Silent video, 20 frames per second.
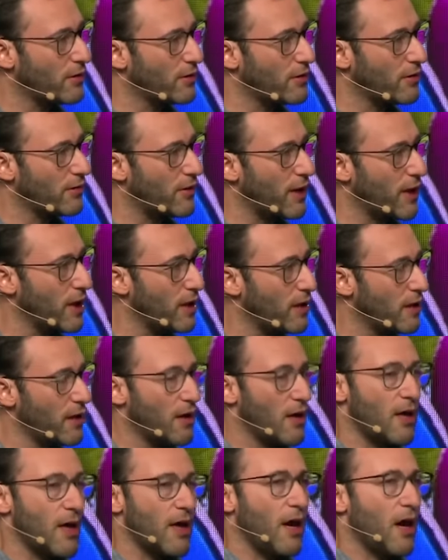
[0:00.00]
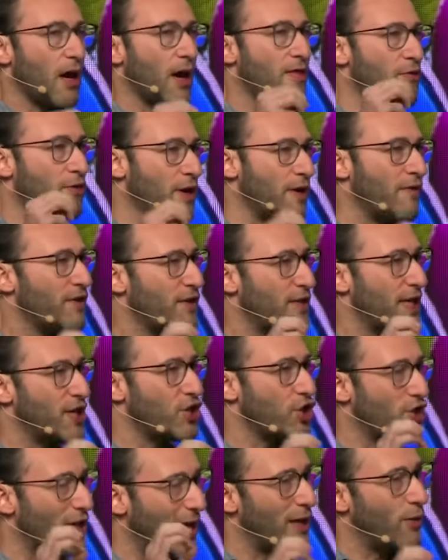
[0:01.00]
right? Uh, they're an
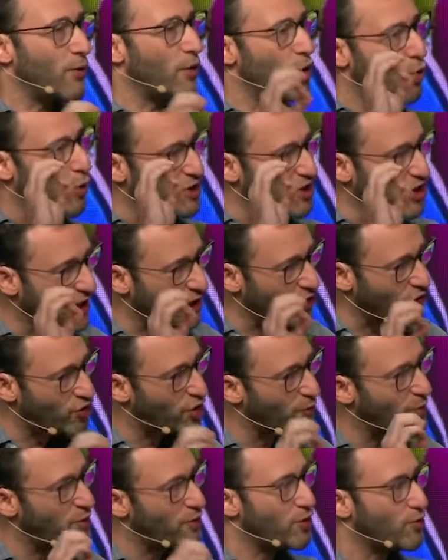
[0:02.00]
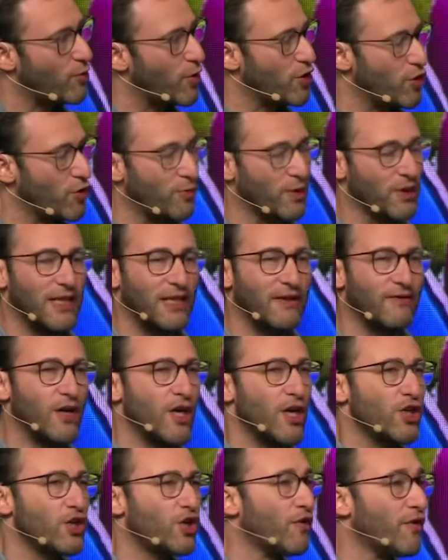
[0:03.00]
invitation to anyone who wants to contribute to what you believe.
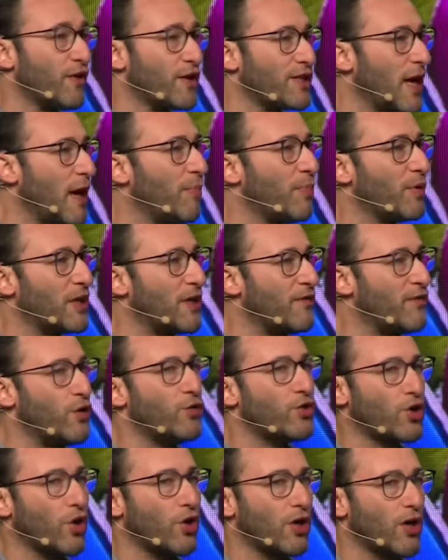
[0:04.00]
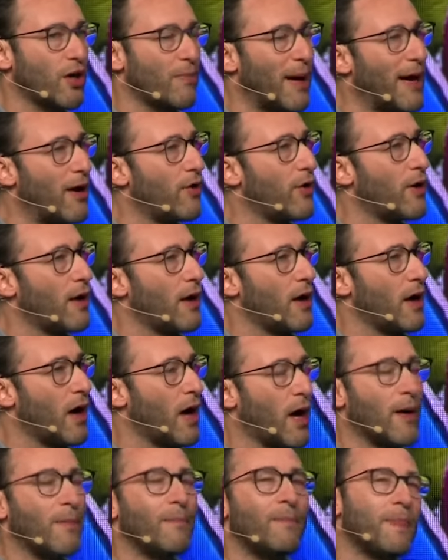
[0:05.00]
So for example, if you talk about
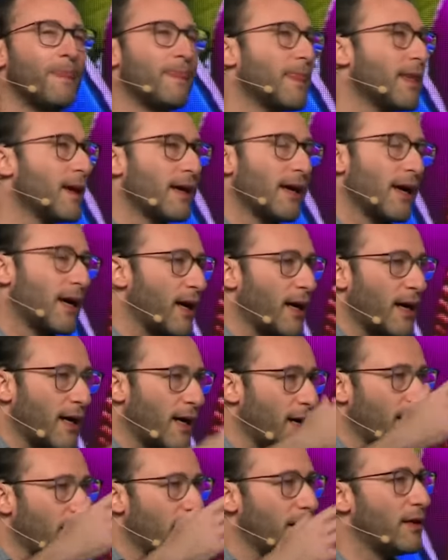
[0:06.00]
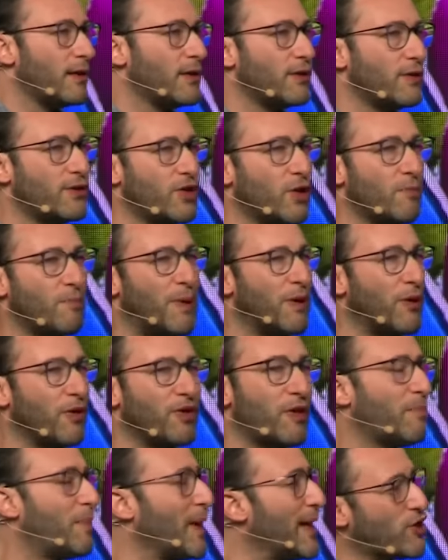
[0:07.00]
um, uh, to build
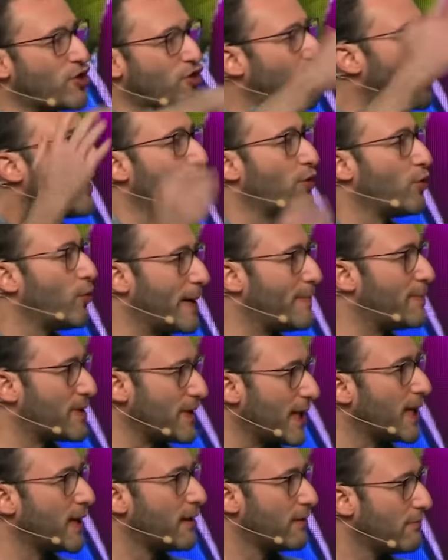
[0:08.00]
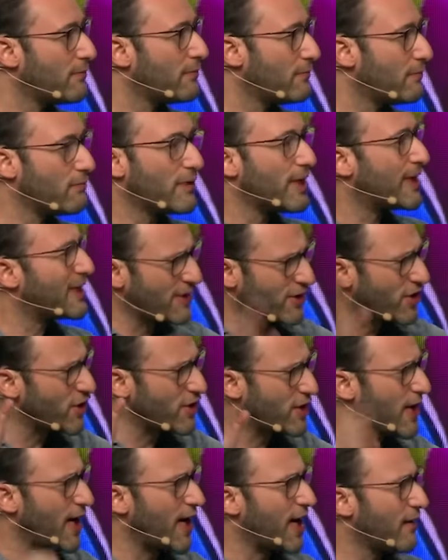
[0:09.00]
the best travel website, let's just
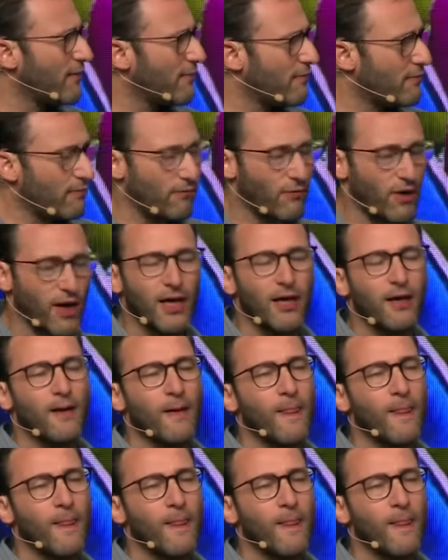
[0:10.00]
say, right?